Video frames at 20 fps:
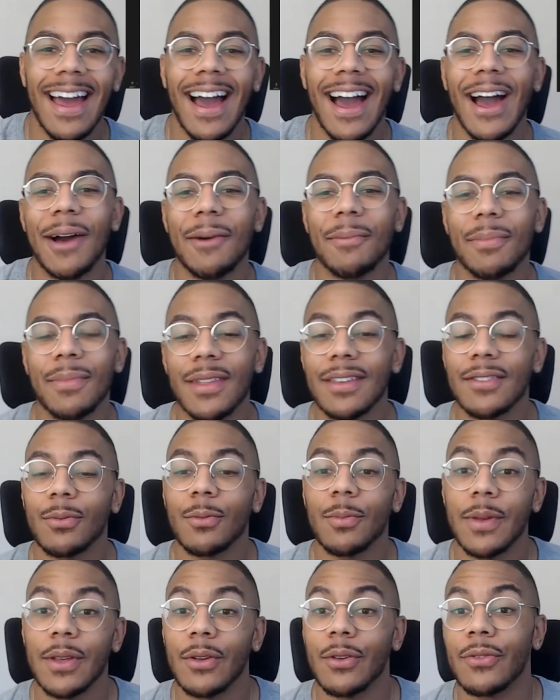um, this will
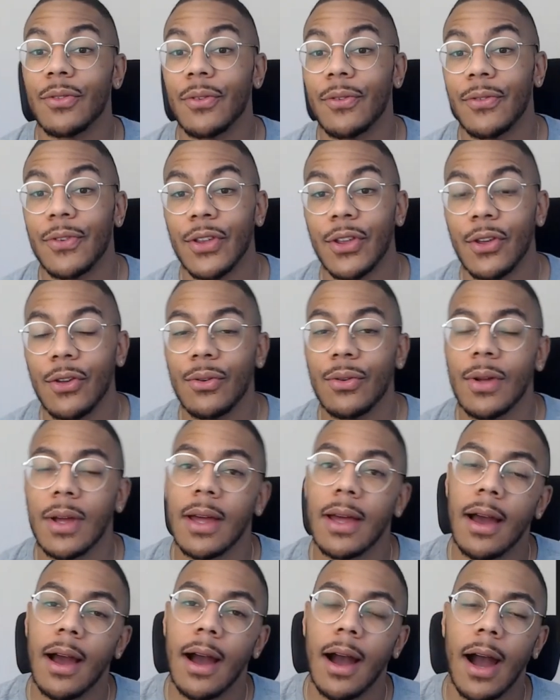be useful for you.
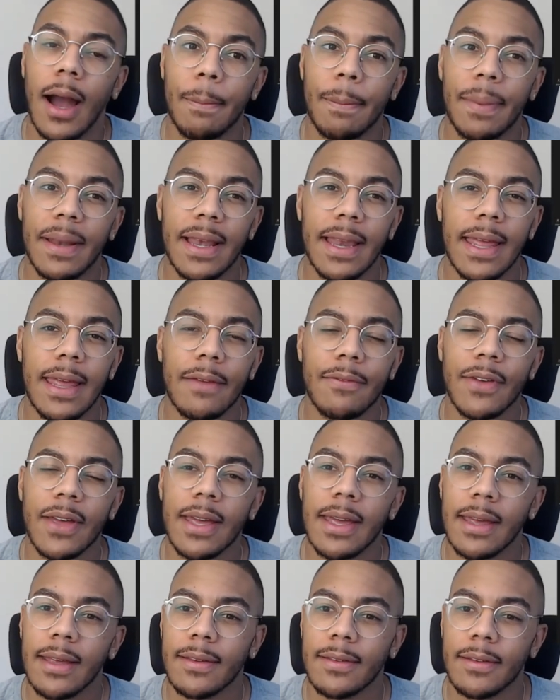I believe it
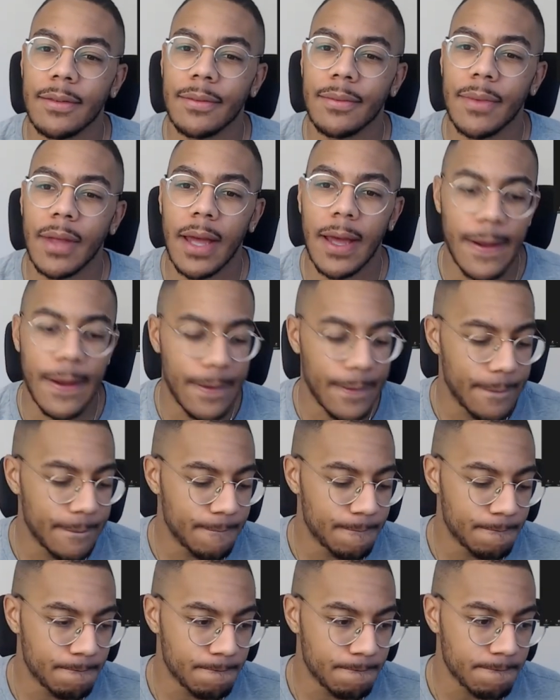isn't
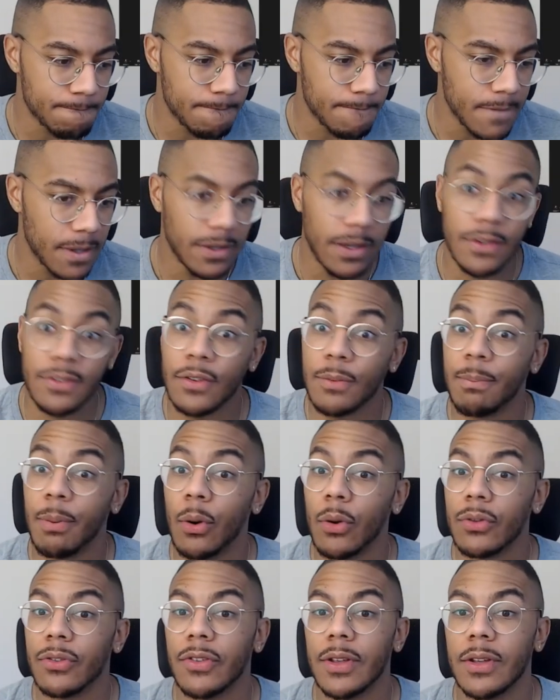um, a
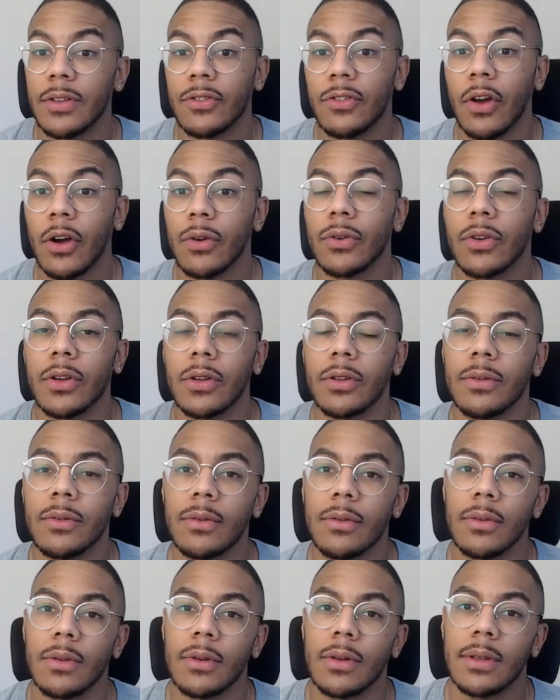supported token
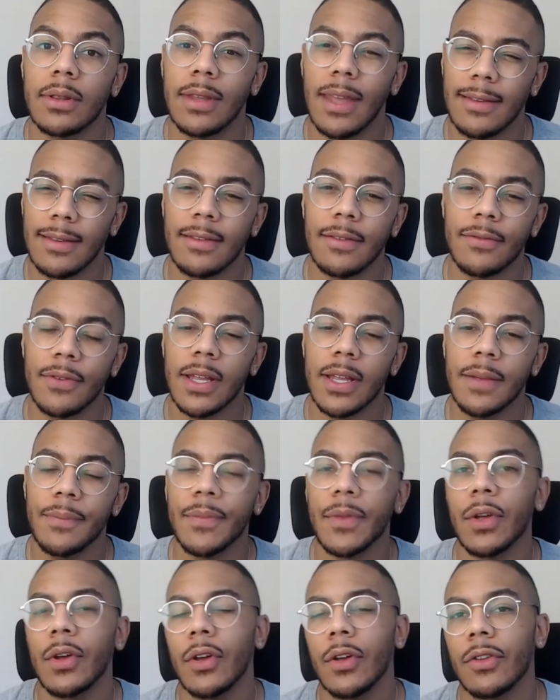natively,
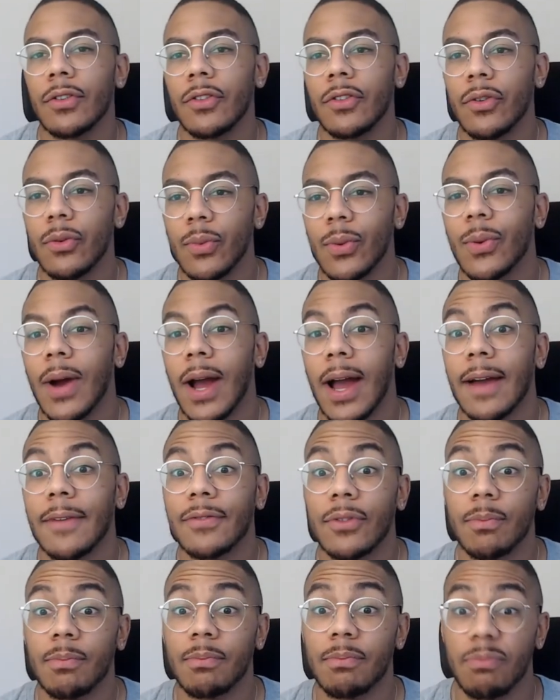so you will have
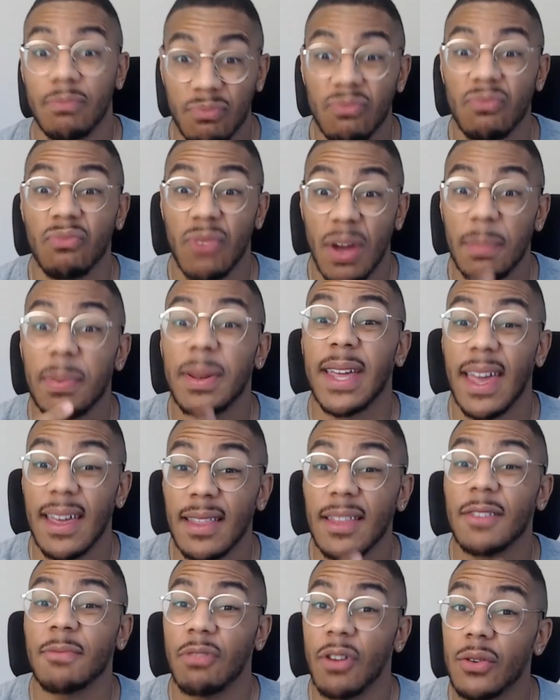to replicate
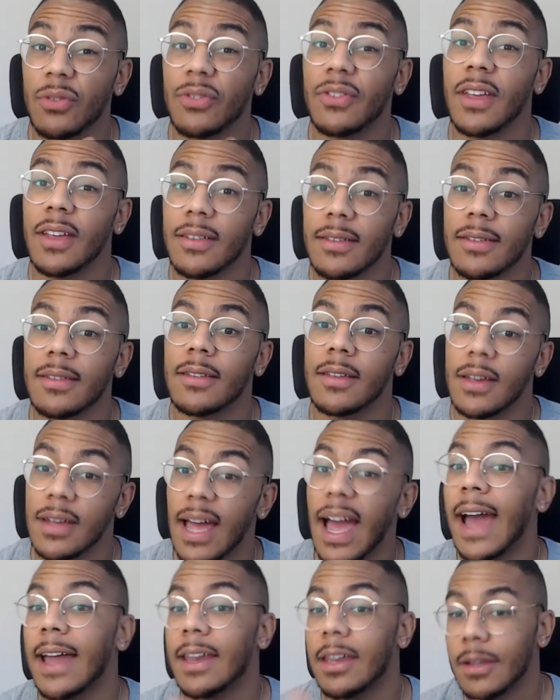this process.
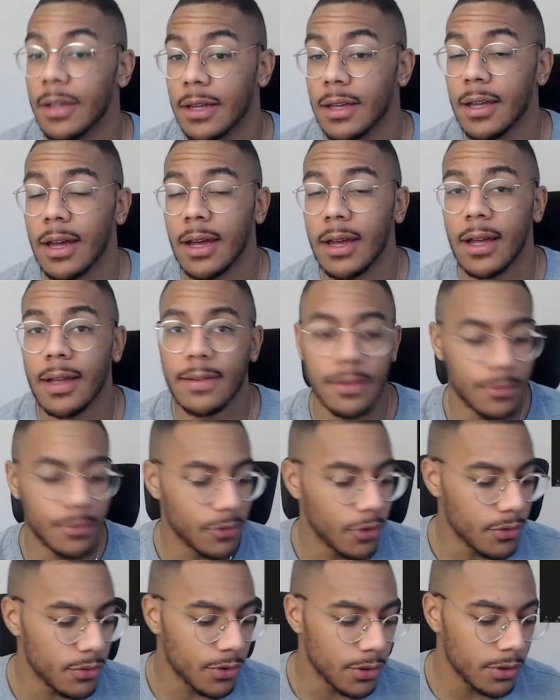Adding a custom
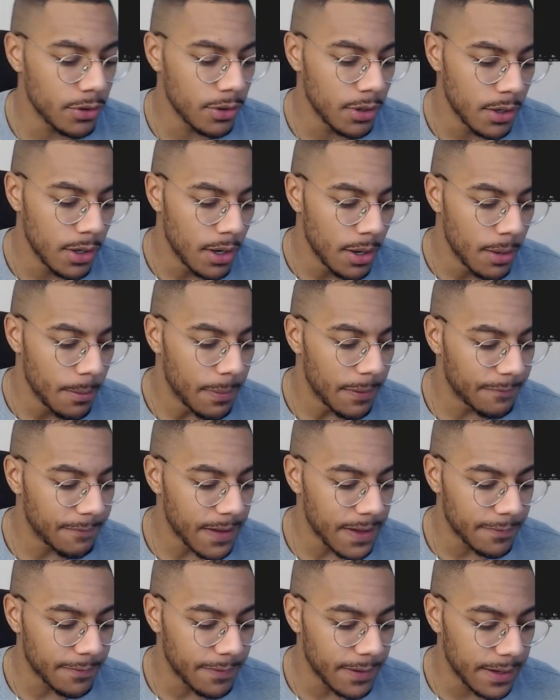token. But
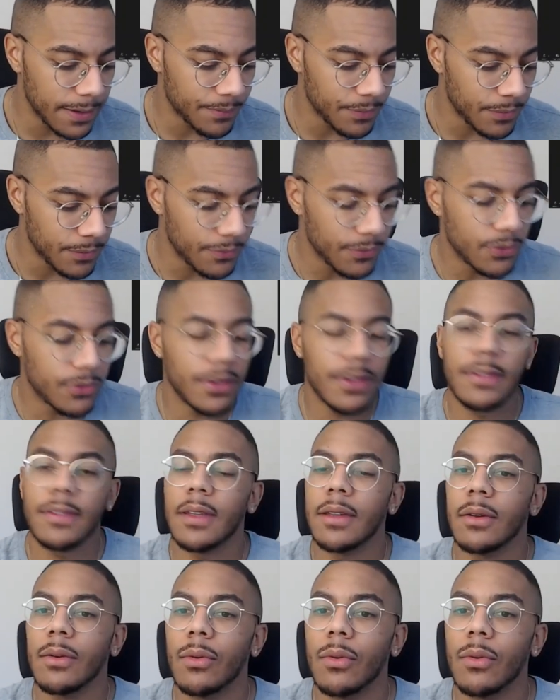thankfully for D'CENT